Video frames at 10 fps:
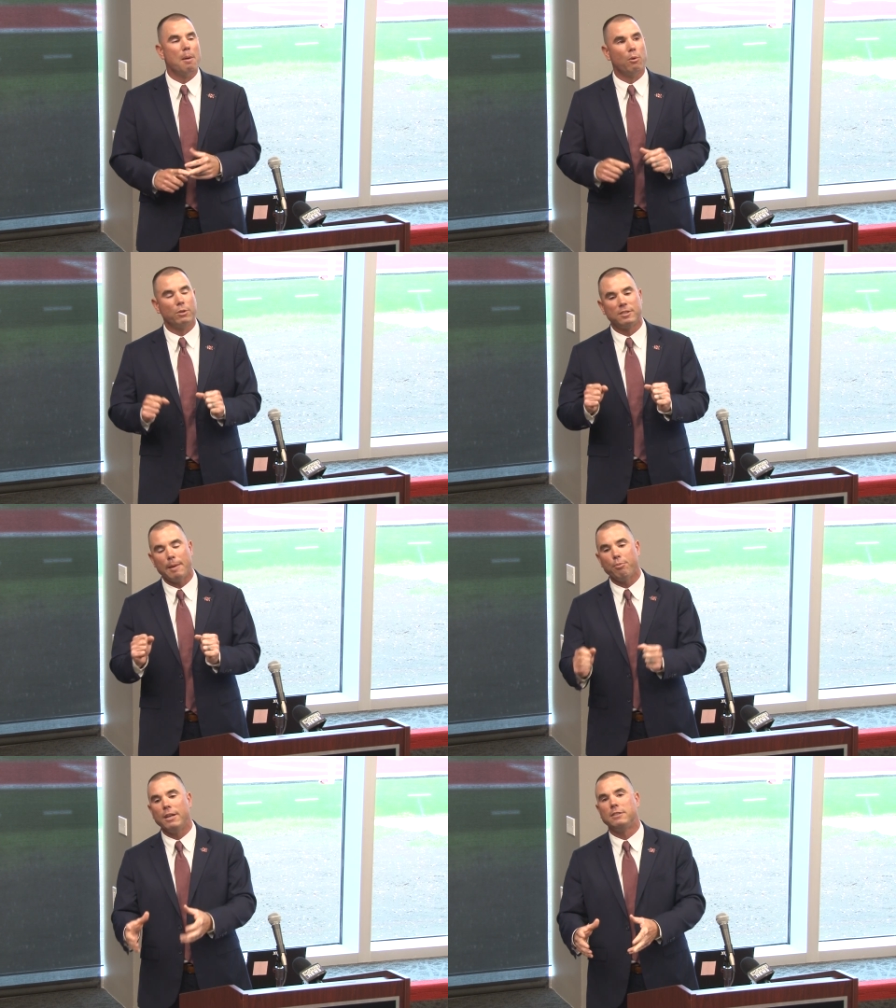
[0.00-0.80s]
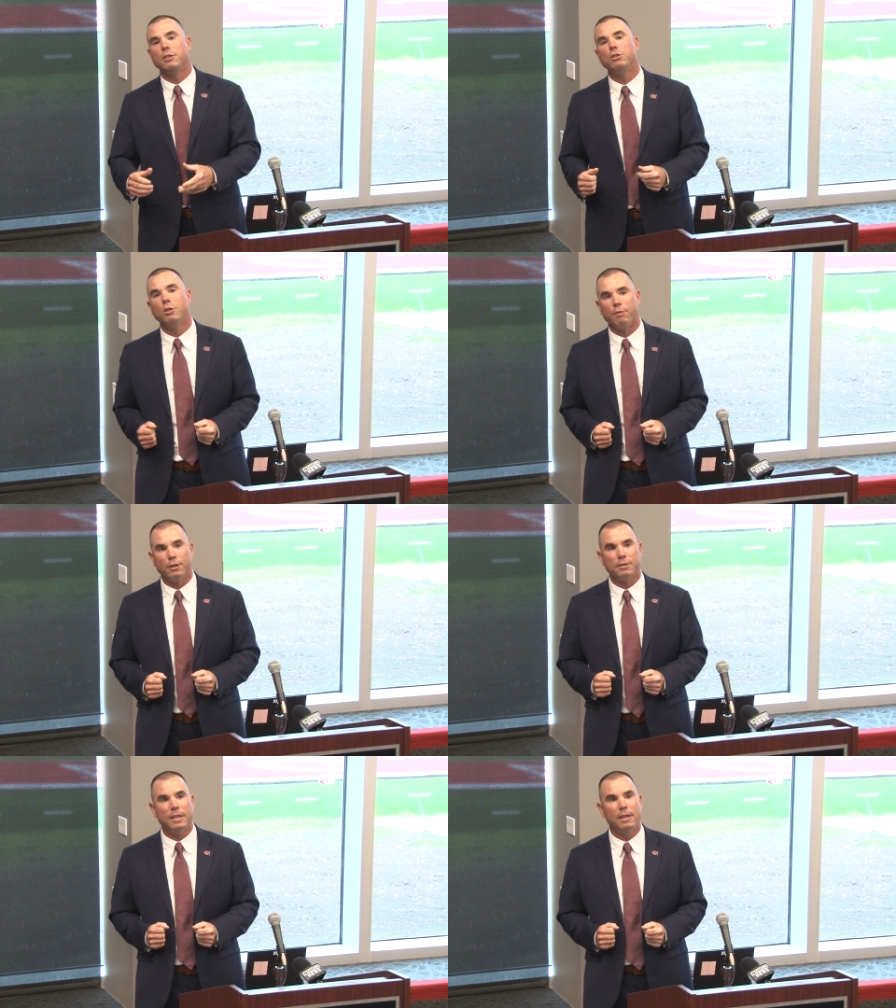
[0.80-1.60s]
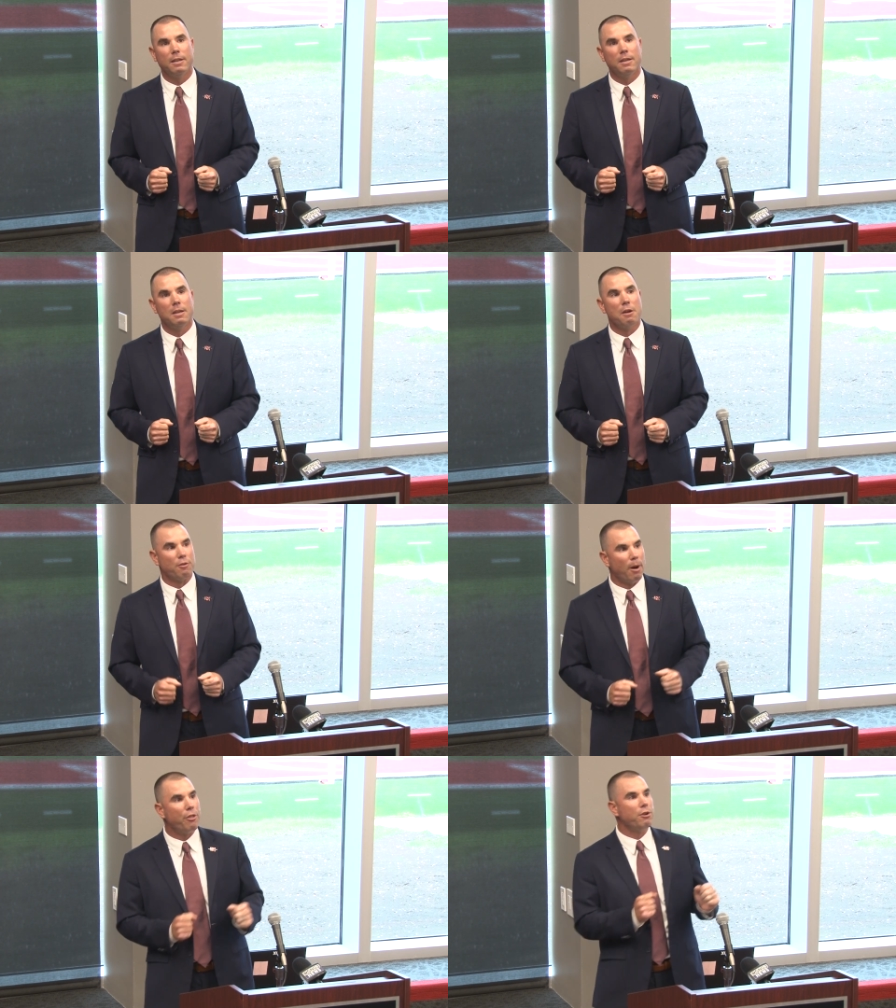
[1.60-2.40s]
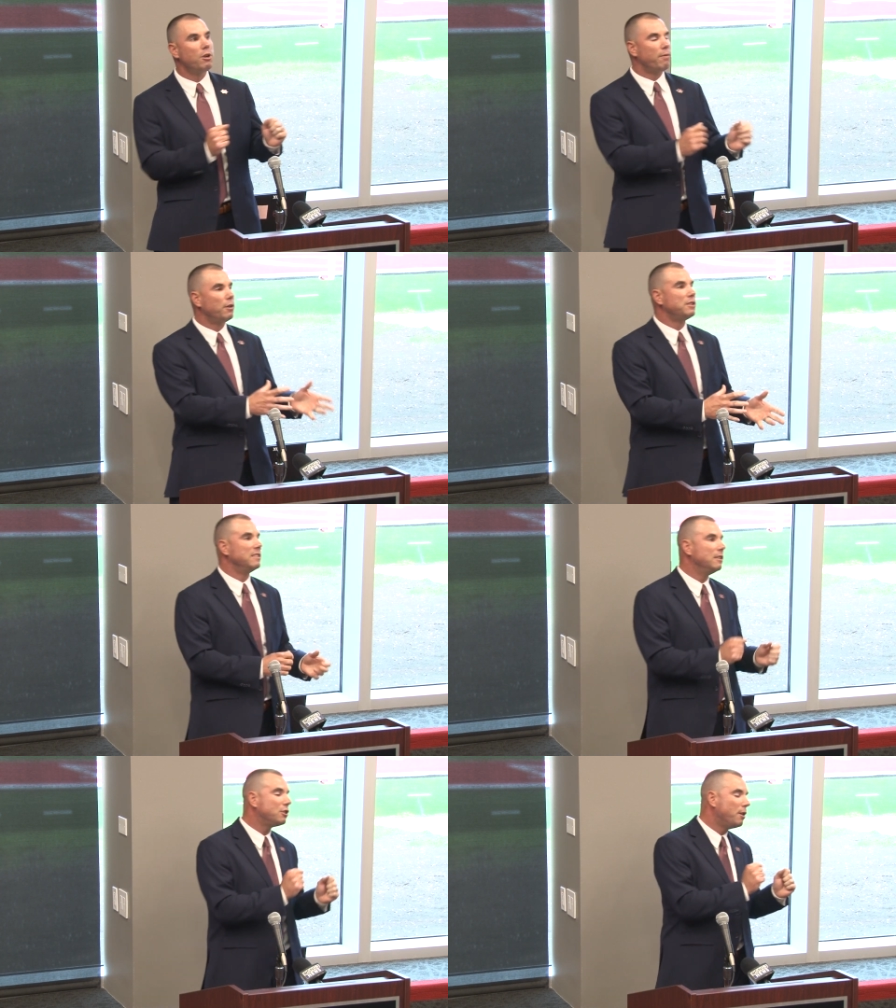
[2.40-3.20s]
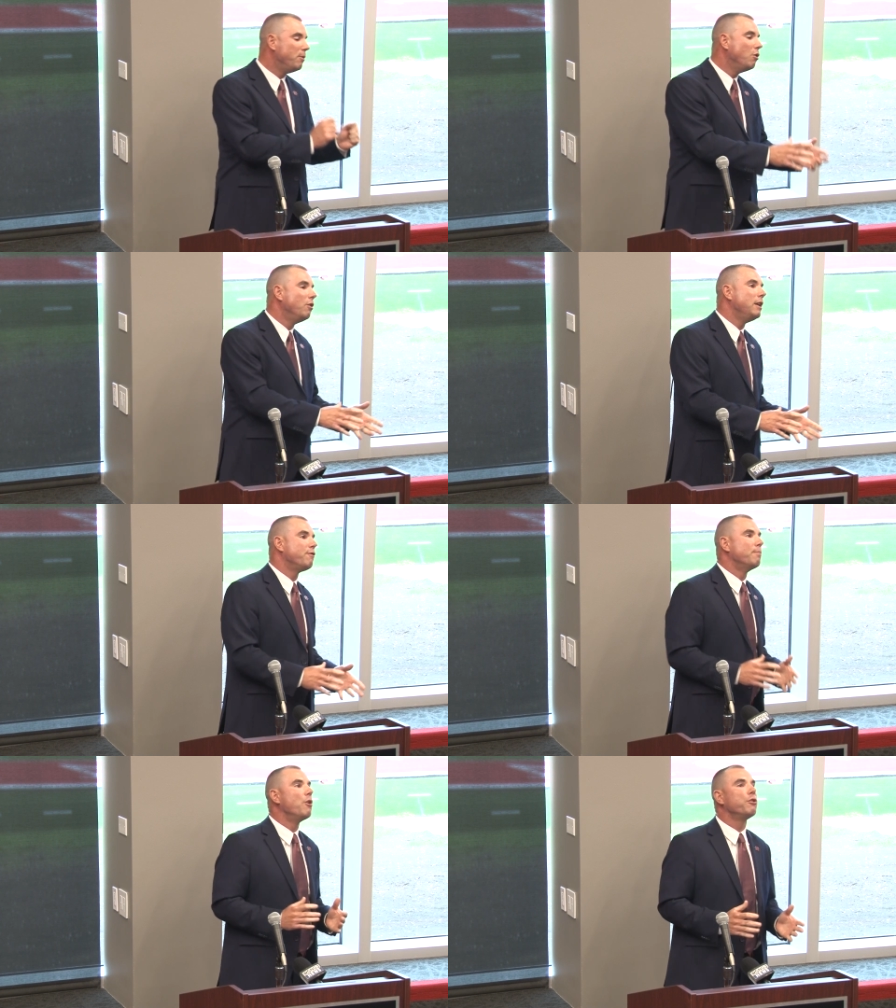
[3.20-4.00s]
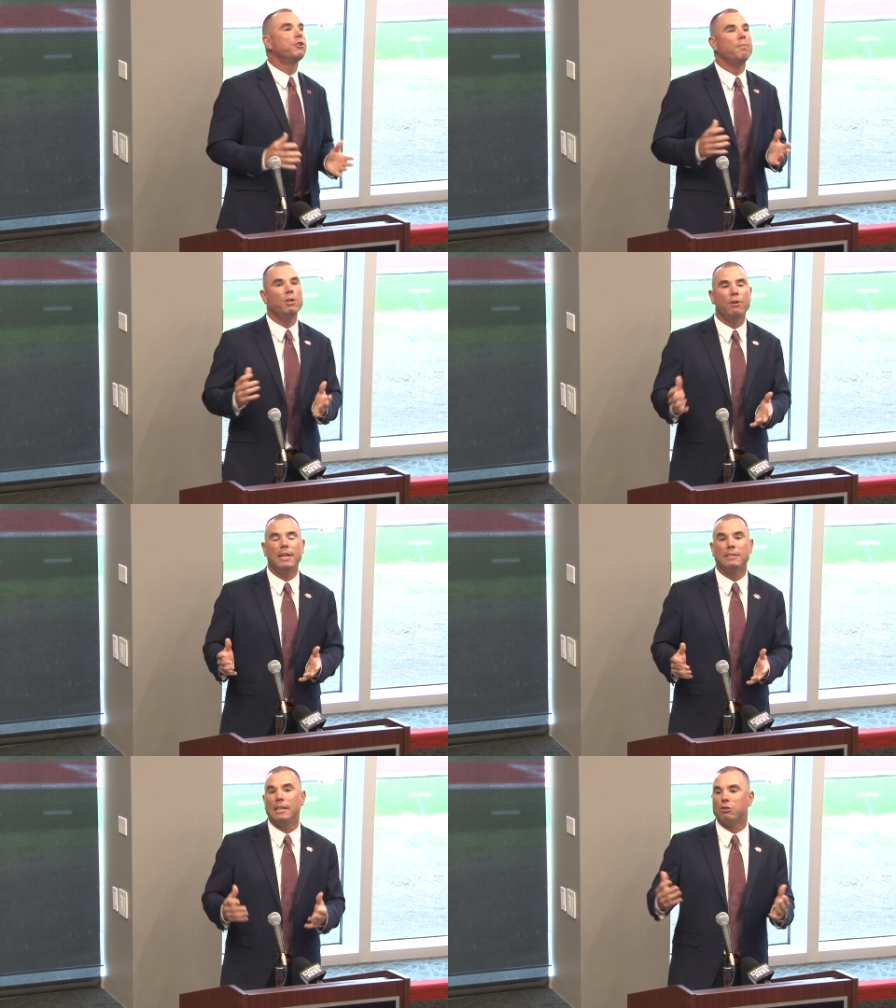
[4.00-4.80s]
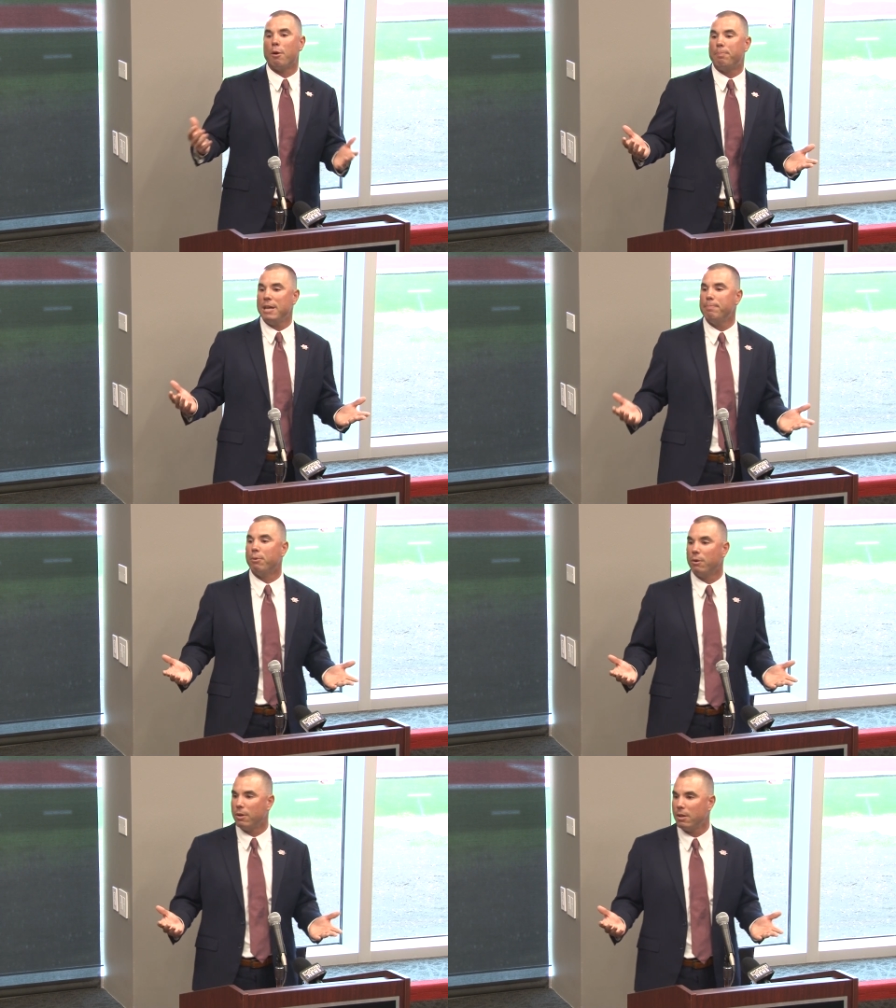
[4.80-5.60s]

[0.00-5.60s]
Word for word: But what separates this university from other universities and this community from other communities is our people.